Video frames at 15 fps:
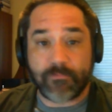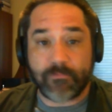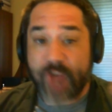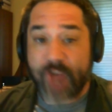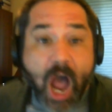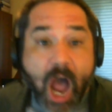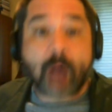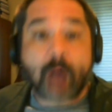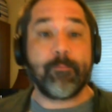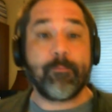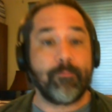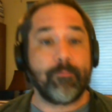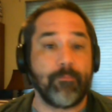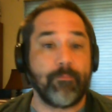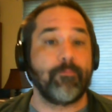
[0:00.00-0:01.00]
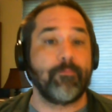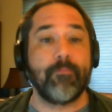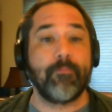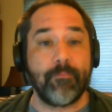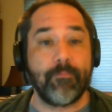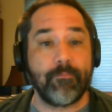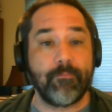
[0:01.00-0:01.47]
Stop.
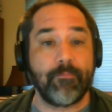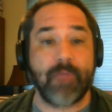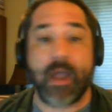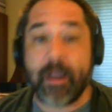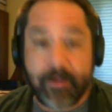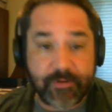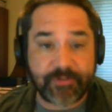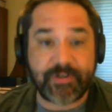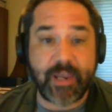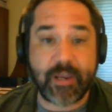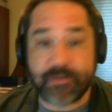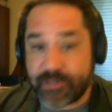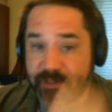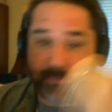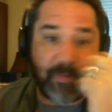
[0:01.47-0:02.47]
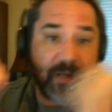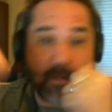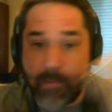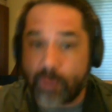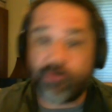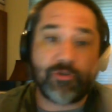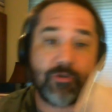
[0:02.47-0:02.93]
I understand it's this big
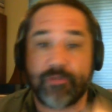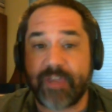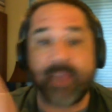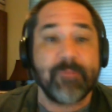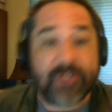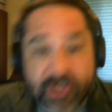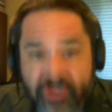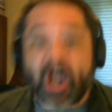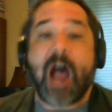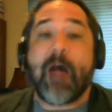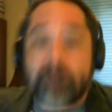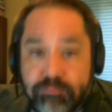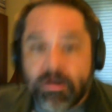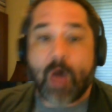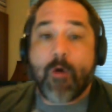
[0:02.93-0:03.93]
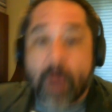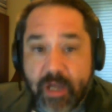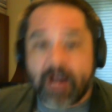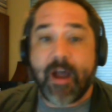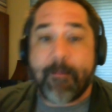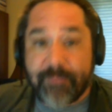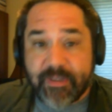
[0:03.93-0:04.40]
emotional thing, but stop
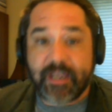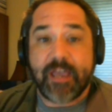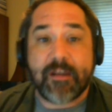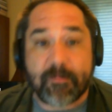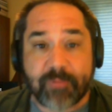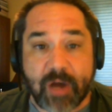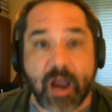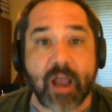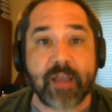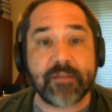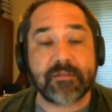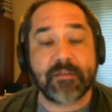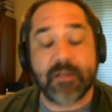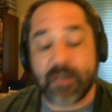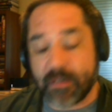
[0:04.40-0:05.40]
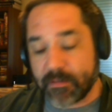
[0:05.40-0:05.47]
blowing up the Enterprise.